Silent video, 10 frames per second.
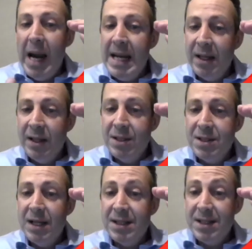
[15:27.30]
analysts
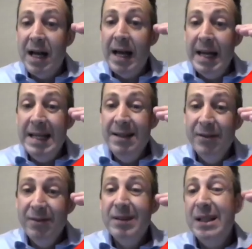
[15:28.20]
are saying
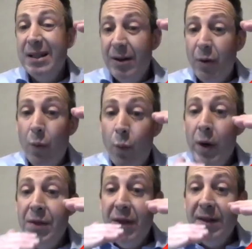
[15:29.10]

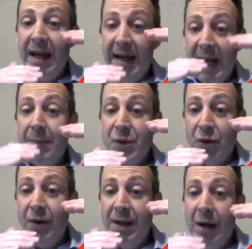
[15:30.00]
we think that gap's
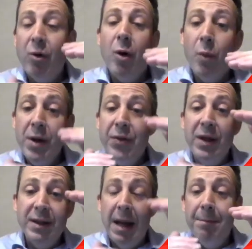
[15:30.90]
going to narrow, and we
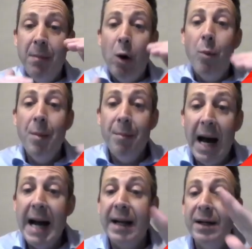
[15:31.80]
think that Melbourne
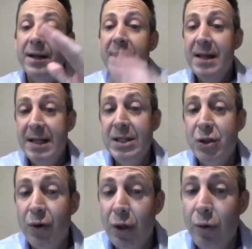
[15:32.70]
market is
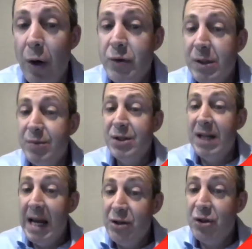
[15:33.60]
going to grow
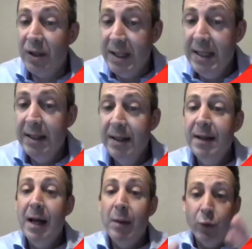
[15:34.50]
substantially,
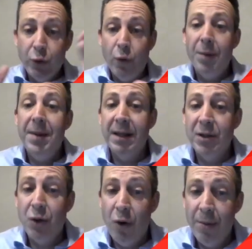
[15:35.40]
and we'll talk about the
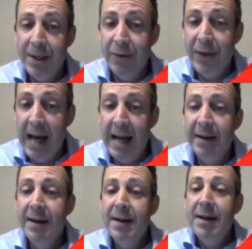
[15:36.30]
timing of that,
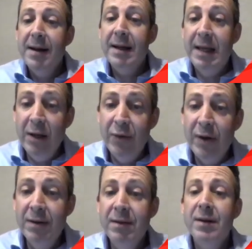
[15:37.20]

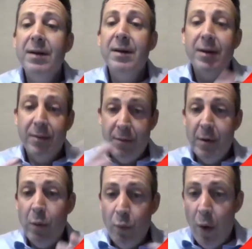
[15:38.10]
given
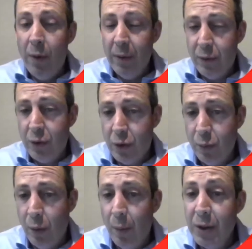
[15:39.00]
what
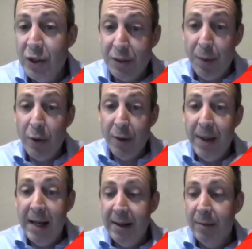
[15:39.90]
we just spoke
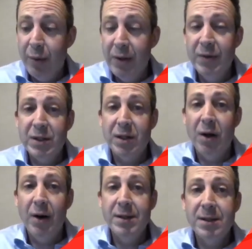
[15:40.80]
about in the previous
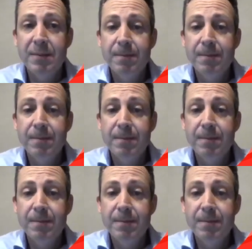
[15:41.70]
slides.